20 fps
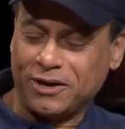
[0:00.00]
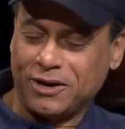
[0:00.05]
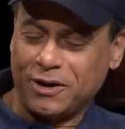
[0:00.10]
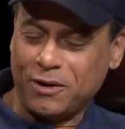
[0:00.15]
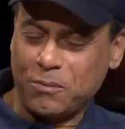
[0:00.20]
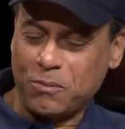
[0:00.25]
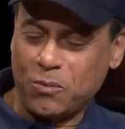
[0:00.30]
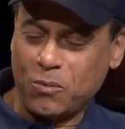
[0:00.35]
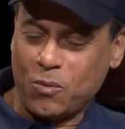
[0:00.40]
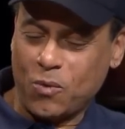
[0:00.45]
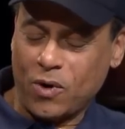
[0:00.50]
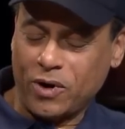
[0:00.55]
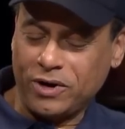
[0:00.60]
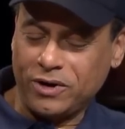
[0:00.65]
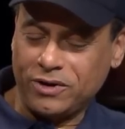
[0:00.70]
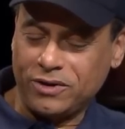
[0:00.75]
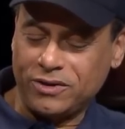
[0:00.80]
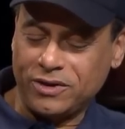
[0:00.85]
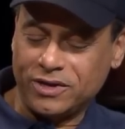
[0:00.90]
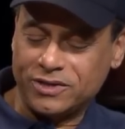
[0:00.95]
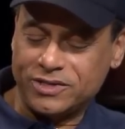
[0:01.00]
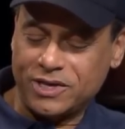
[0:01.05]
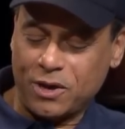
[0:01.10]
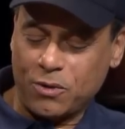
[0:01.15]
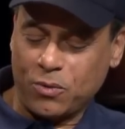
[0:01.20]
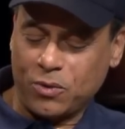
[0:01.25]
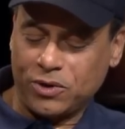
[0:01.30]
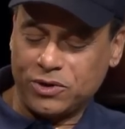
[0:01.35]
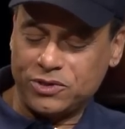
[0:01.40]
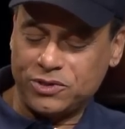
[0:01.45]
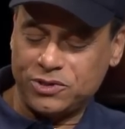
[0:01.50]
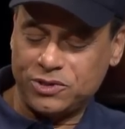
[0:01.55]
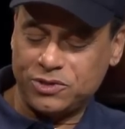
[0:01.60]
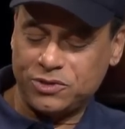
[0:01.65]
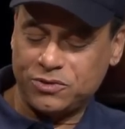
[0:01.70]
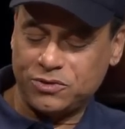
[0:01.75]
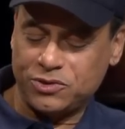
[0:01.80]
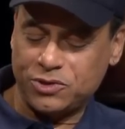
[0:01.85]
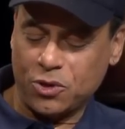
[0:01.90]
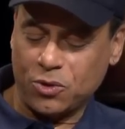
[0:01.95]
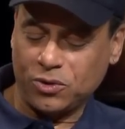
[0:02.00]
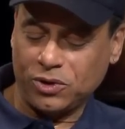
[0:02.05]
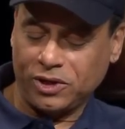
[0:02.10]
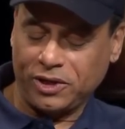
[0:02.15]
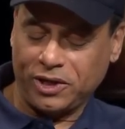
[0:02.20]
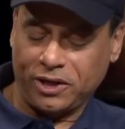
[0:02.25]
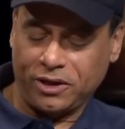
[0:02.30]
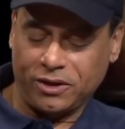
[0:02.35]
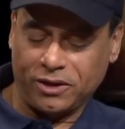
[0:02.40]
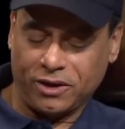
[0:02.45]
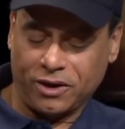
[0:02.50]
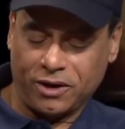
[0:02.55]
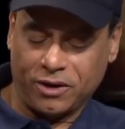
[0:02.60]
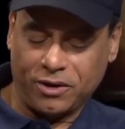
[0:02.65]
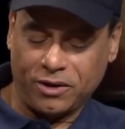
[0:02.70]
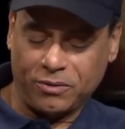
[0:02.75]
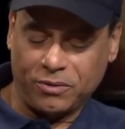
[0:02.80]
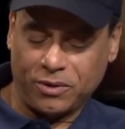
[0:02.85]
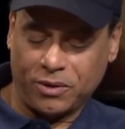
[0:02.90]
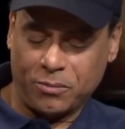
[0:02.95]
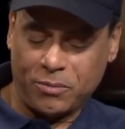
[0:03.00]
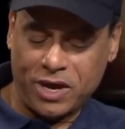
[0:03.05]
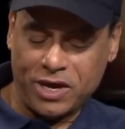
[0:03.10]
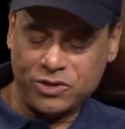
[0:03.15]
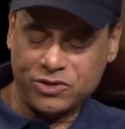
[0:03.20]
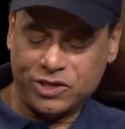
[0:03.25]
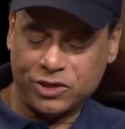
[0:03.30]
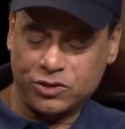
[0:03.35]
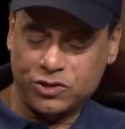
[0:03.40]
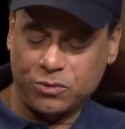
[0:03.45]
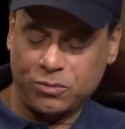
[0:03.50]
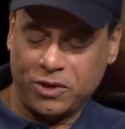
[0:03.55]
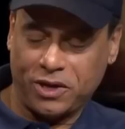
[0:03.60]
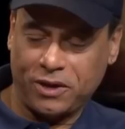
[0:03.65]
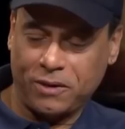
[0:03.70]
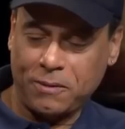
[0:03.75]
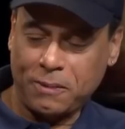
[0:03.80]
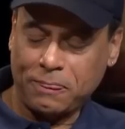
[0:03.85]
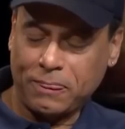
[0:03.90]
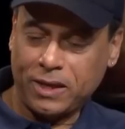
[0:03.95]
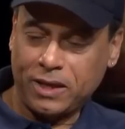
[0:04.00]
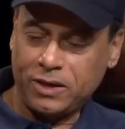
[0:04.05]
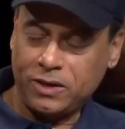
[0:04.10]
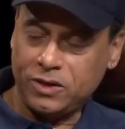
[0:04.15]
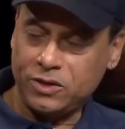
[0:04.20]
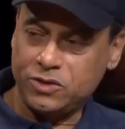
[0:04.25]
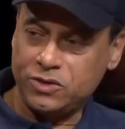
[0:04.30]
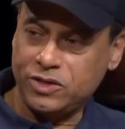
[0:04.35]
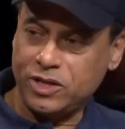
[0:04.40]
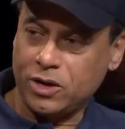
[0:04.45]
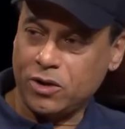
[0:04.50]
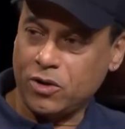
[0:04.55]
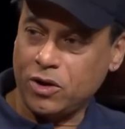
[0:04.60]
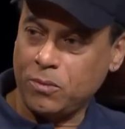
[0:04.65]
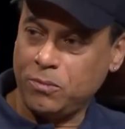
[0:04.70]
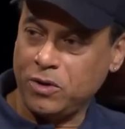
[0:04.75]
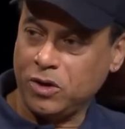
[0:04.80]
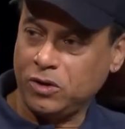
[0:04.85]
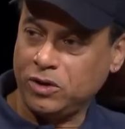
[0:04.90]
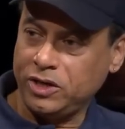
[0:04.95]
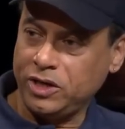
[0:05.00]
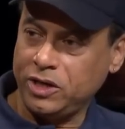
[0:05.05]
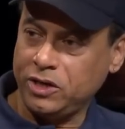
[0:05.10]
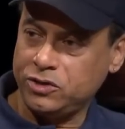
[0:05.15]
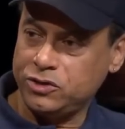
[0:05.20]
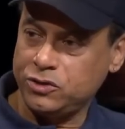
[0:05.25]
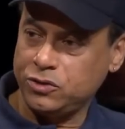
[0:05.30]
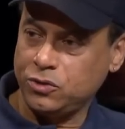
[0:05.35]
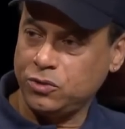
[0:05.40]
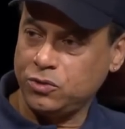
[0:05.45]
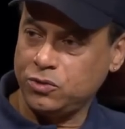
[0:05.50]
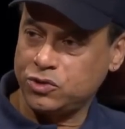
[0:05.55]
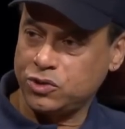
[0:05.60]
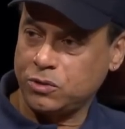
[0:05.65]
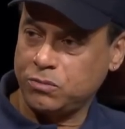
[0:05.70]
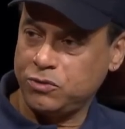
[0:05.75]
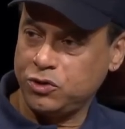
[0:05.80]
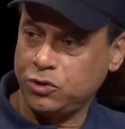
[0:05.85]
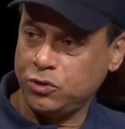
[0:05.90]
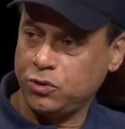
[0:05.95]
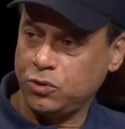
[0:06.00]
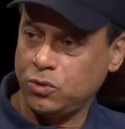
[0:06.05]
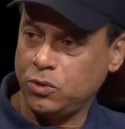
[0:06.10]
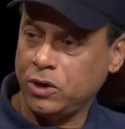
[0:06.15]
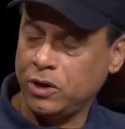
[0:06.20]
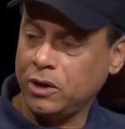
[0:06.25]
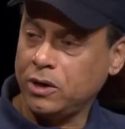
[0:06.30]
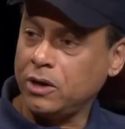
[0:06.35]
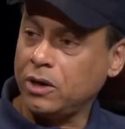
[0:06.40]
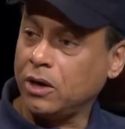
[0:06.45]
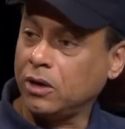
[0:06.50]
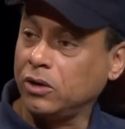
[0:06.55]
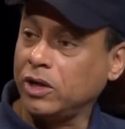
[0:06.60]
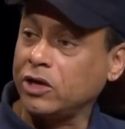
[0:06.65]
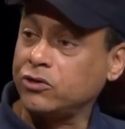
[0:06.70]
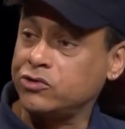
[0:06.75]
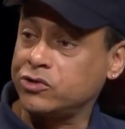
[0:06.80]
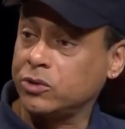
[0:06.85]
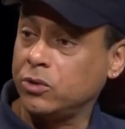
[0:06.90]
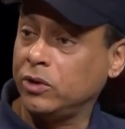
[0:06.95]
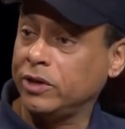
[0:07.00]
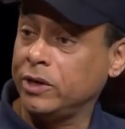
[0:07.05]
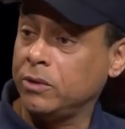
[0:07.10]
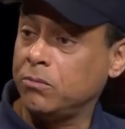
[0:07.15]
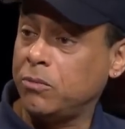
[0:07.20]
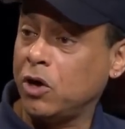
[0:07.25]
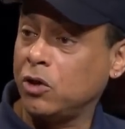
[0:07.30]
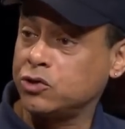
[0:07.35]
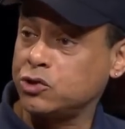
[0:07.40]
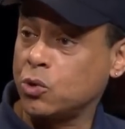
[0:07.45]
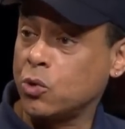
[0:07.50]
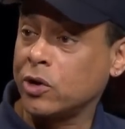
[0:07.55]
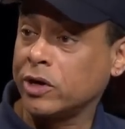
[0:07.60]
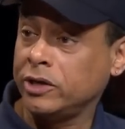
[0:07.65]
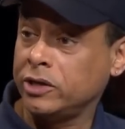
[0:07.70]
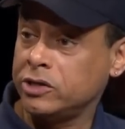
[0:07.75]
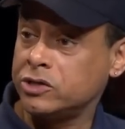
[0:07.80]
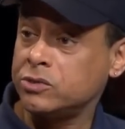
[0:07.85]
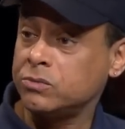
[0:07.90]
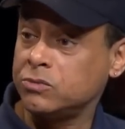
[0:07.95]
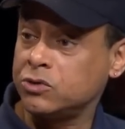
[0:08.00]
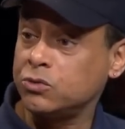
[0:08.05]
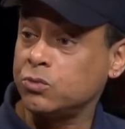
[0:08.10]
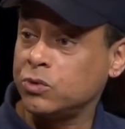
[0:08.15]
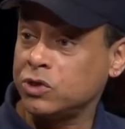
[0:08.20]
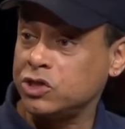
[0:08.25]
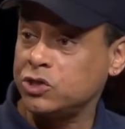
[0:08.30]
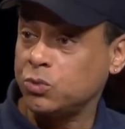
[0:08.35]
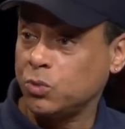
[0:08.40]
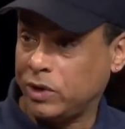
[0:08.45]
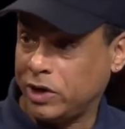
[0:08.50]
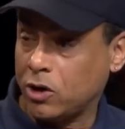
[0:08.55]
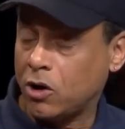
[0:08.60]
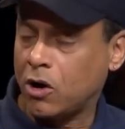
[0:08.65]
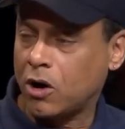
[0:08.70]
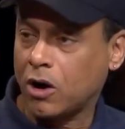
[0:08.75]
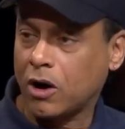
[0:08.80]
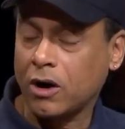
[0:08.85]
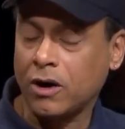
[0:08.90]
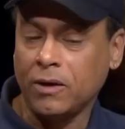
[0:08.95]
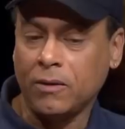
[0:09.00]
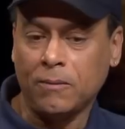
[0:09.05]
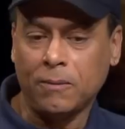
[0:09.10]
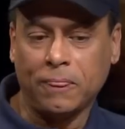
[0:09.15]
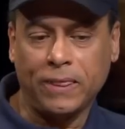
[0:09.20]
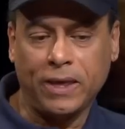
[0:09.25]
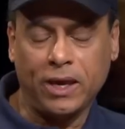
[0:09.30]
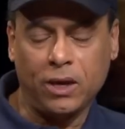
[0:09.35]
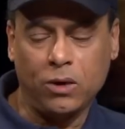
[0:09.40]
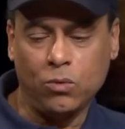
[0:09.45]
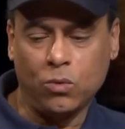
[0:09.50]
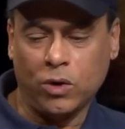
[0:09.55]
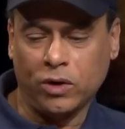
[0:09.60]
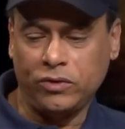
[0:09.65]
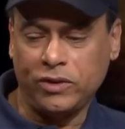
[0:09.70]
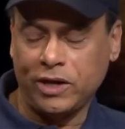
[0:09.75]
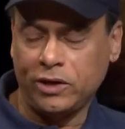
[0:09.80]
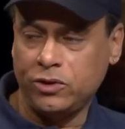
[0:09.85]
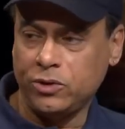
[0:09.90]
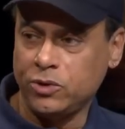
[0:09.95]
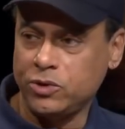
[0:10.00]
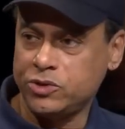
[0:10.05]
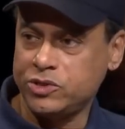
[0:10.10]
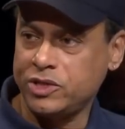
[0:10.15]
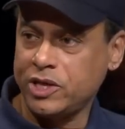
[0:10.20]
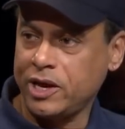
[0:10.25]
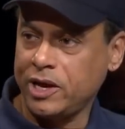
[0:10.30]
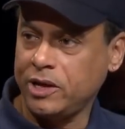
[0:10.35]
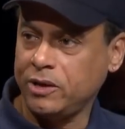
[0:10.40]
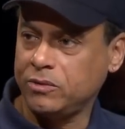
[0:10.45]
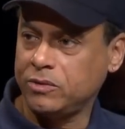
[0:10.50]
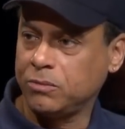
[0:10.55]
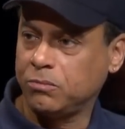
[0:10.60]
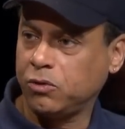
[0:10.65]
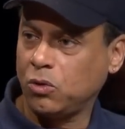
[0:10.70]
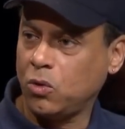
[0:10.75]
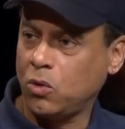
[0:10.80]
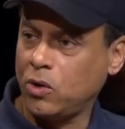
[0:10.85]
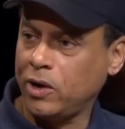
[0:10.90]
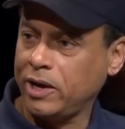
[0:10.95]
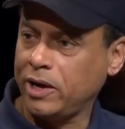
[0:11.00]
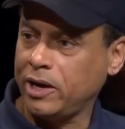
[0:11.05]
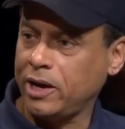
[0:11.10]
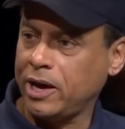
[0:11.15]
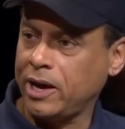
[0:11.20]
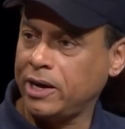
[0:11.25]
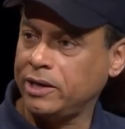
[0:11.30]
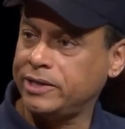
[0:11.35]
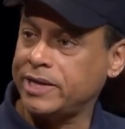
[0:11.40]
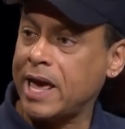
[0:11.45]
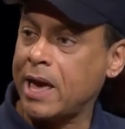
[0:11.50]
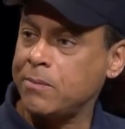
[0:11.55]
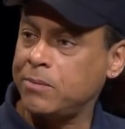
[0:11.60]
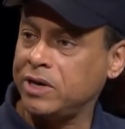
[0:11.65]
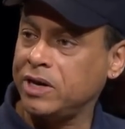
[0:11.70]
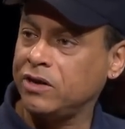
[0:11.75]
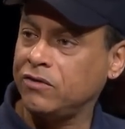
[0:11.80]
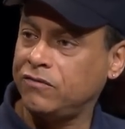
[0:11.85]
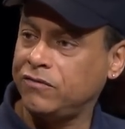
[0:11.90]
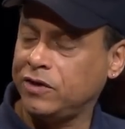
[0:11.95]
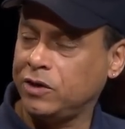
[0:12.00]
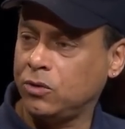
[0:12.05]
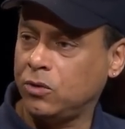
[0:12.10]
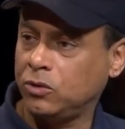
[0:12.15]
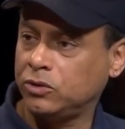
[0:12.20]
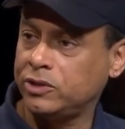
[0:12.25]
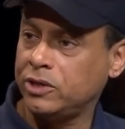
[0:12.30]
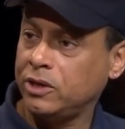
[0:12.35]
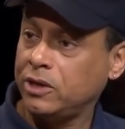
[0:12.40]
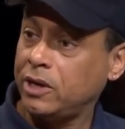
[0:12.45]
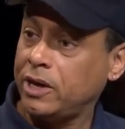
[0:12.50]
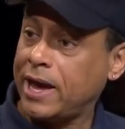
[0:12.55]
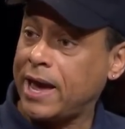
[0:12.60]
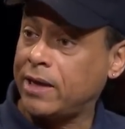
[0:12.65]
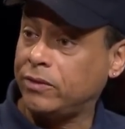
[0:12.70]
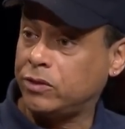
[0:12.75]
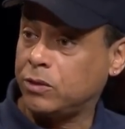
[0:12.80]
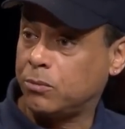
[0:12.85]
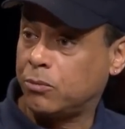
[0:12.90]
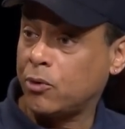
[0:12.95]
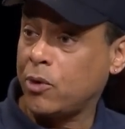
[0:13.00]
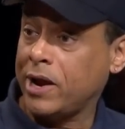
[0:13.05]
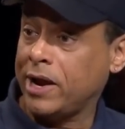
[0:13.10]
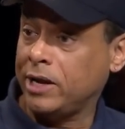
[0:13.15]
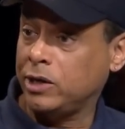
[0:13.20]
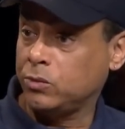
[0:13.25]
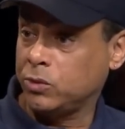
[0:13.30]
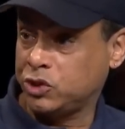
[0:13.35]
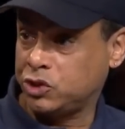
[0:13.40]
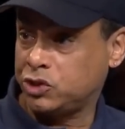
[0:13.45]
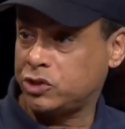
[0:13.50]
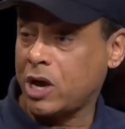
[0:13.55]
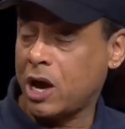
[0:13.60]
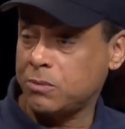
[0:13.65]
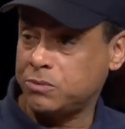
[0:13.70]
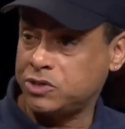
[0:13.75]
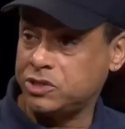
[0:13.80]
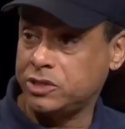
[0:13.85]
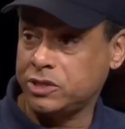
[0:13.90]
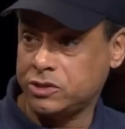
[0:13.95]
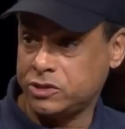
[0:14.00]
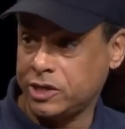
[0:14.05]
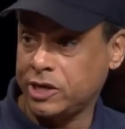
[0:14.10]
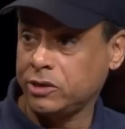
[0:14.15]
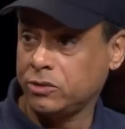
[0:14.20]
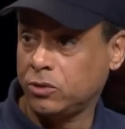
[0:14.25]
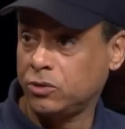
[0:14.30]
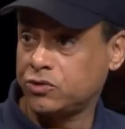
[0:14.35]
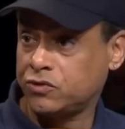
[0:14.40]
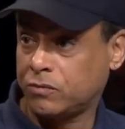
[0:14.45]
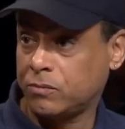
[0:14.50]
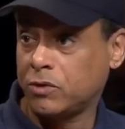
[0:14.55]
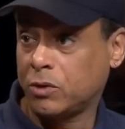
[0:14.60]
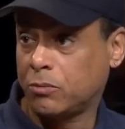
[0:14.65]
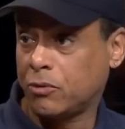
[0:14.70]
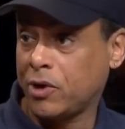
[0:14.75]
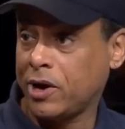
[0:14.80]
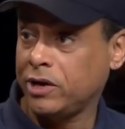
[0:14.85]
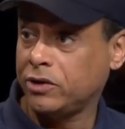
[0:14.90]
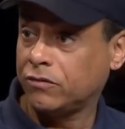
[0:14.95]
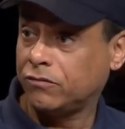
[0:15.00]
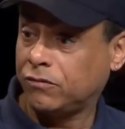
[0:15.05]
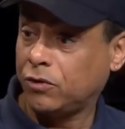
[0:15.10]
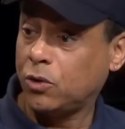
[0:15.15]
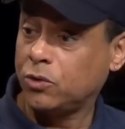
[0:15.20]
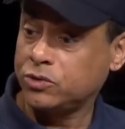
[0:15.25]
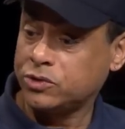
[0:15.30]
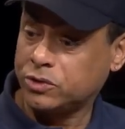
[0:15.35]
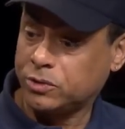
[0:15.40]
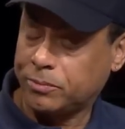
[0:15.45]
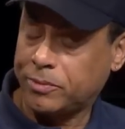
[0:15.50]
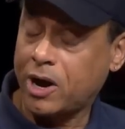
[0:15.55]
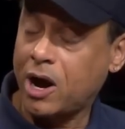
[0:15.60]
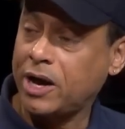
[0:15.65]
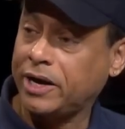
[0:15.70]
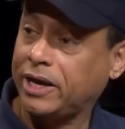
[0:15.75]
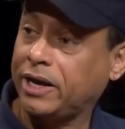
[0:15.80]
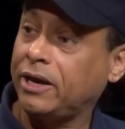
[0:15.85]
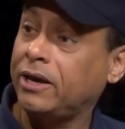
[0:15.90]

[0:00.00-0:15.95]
Um, one of the things that was totally uh, amazing to me is their ability to subdue electrical impulse organisms, which we are, and what they do is they deploy a dampening field at the brain, which stops the signals from the brain to flow to the body.